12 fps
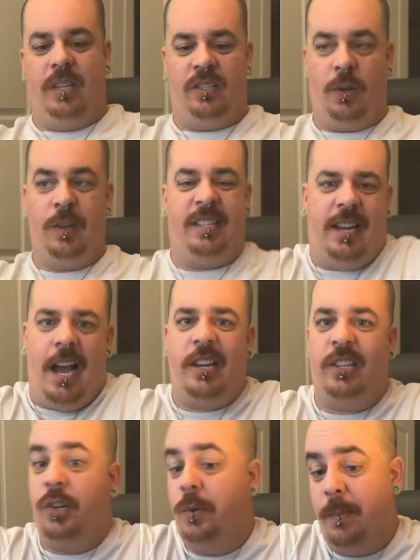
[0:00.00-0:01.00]
So it's
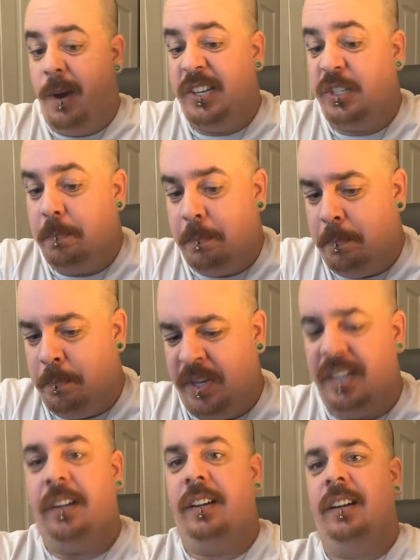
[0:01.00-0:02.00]
not too much
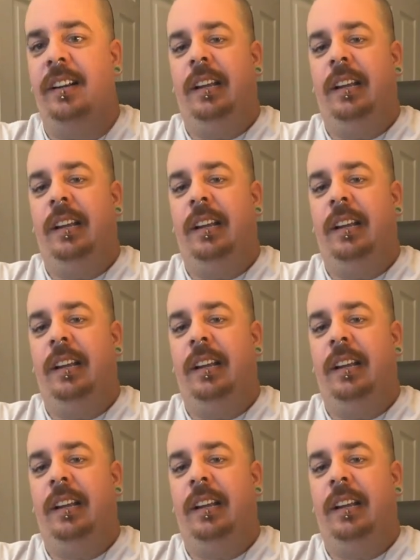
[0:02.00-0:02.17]
bigger.